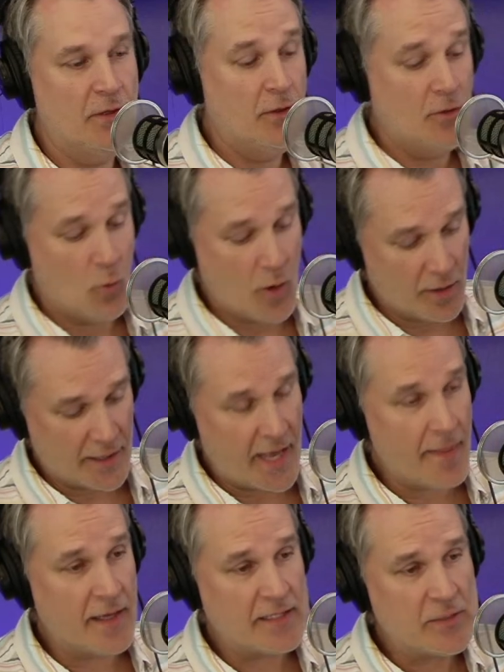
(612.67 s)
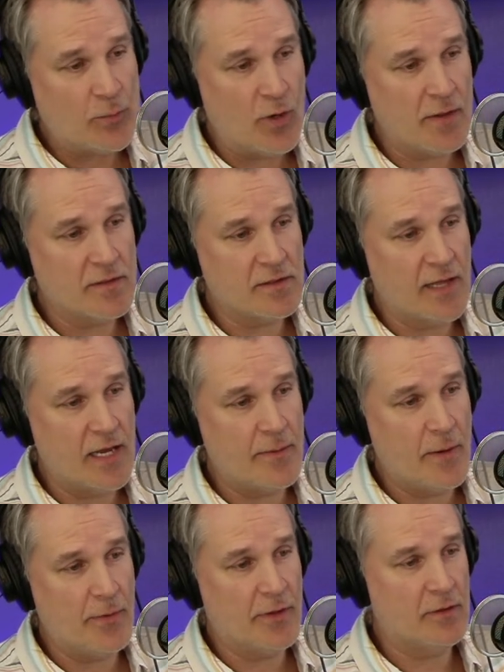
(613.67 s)
Well, again, that's the point. There's a lot of
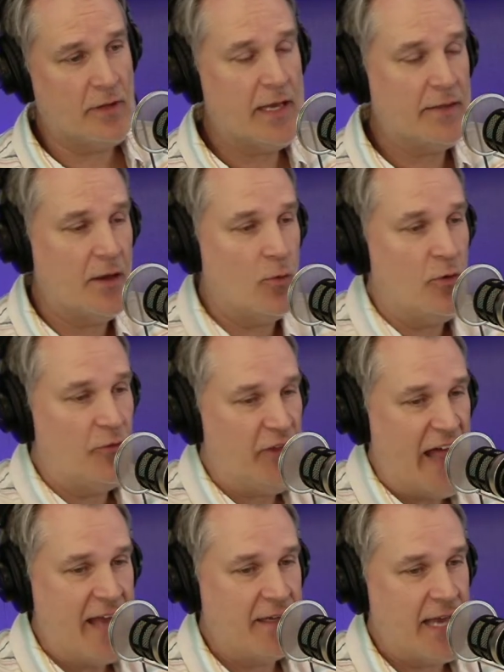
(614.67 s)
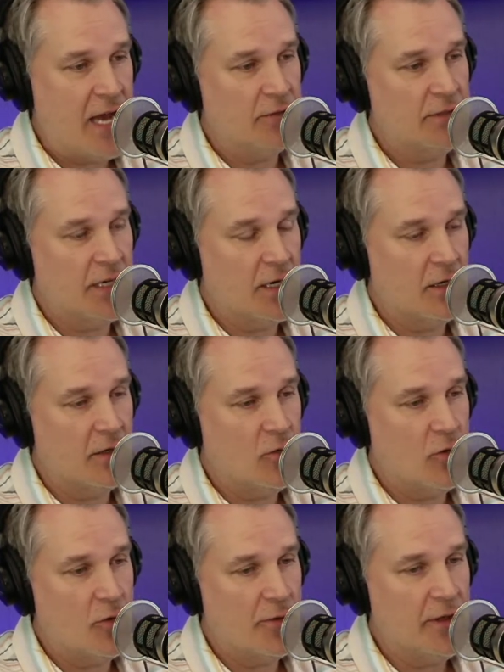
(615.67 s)
people that are like, they will flatten out their,
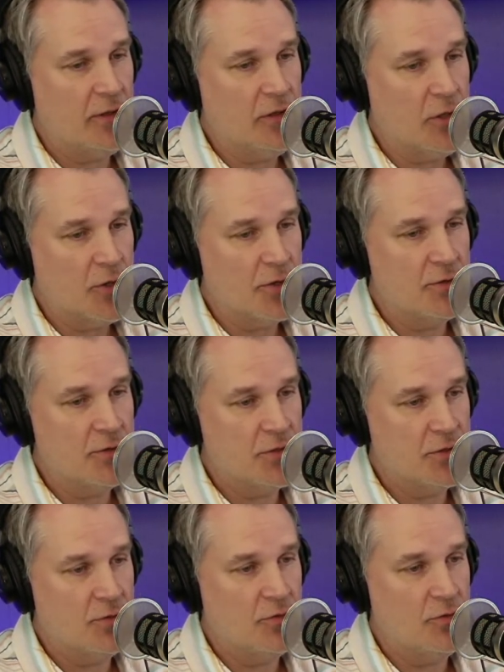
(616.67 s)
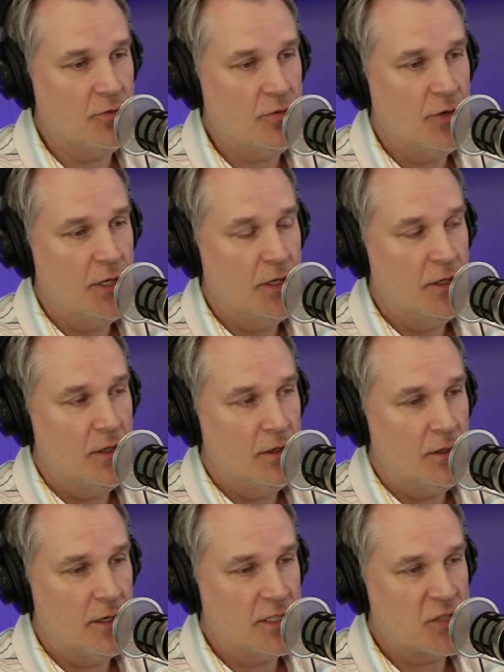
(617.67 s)
or they'll learn to
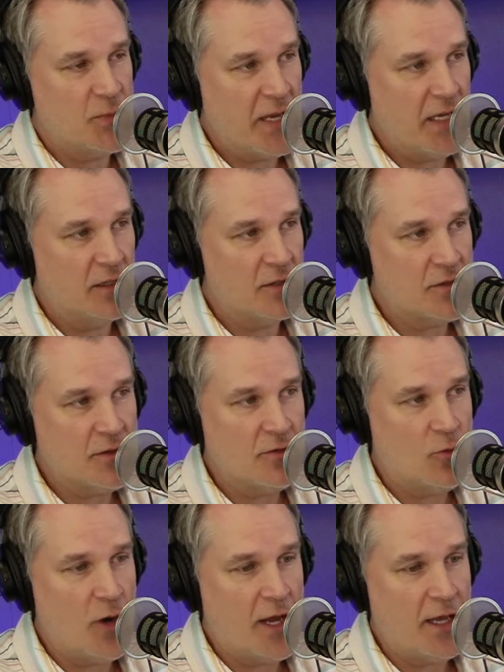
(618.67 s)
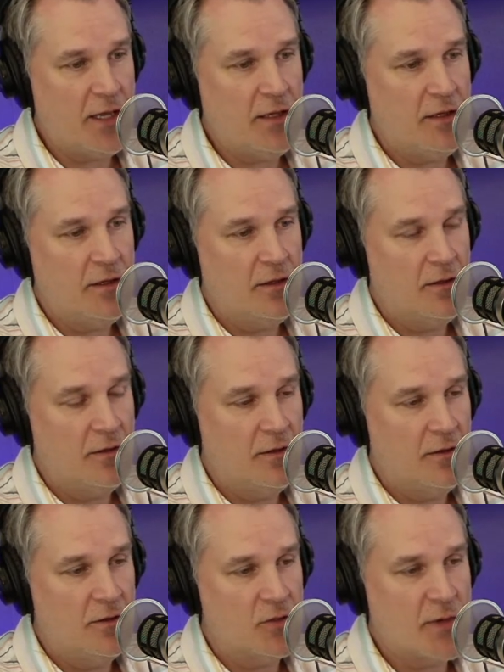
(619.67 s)
speak in a certain way,
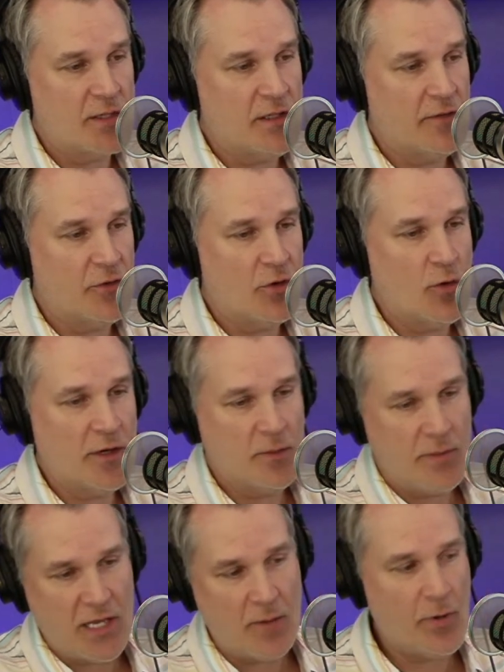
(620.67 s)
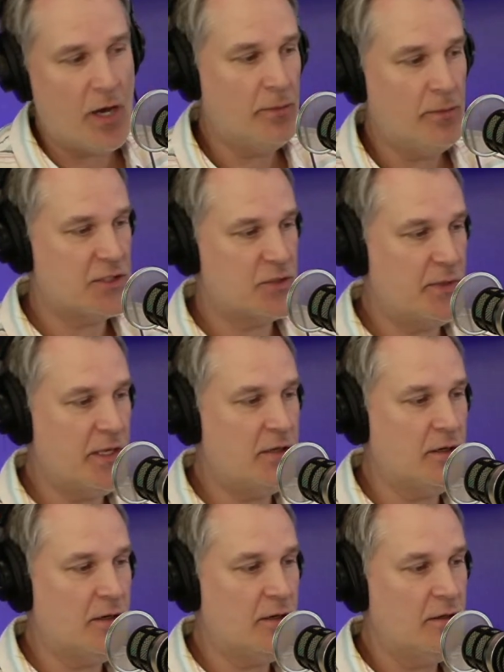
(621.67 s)
especially if they're going to be a public speaker.